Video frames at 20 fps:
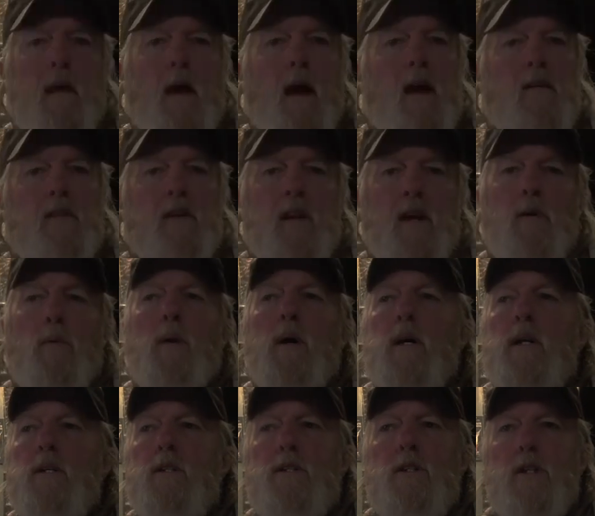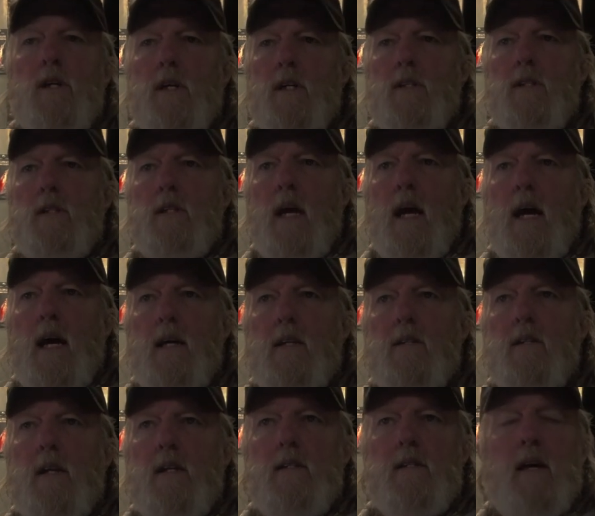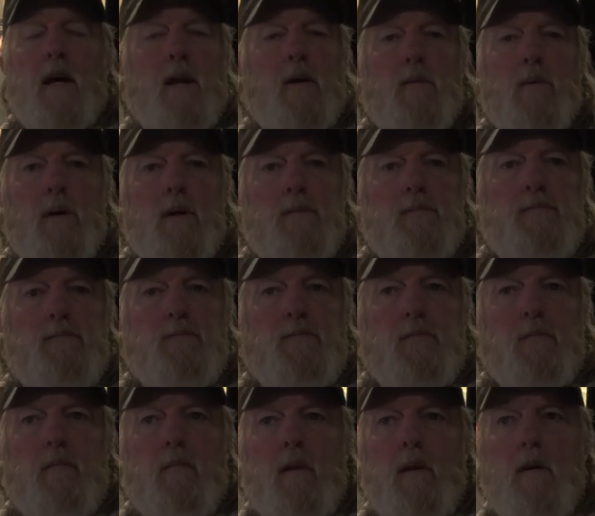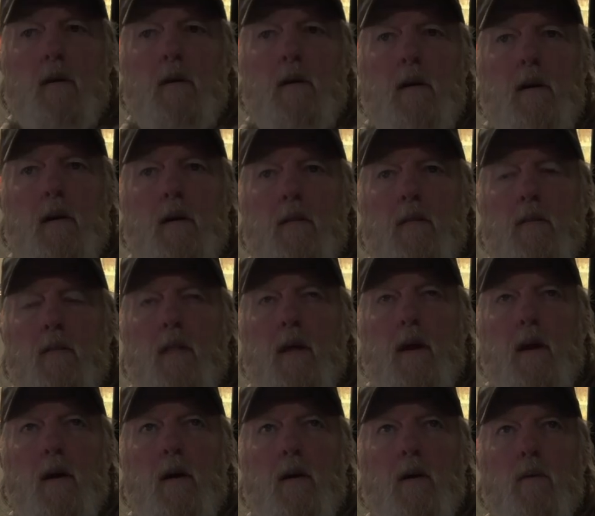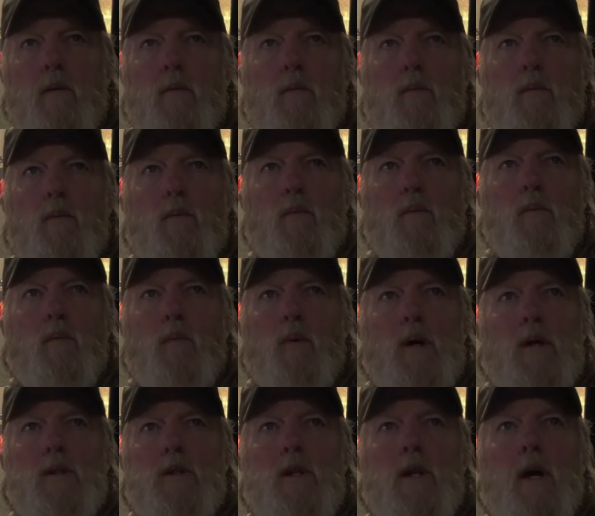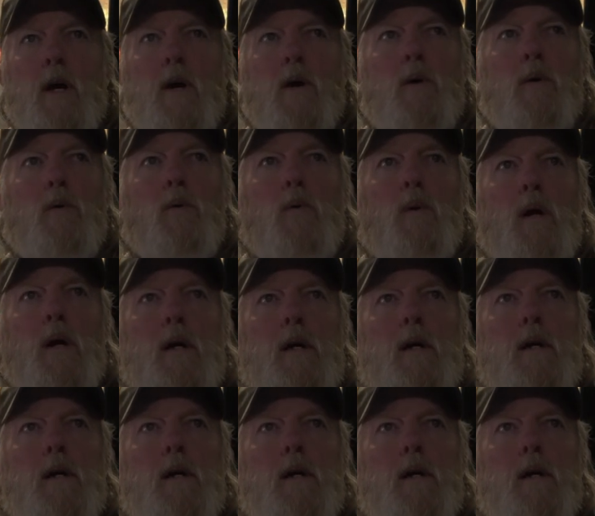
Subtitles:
Everything went just as they said it would. There was no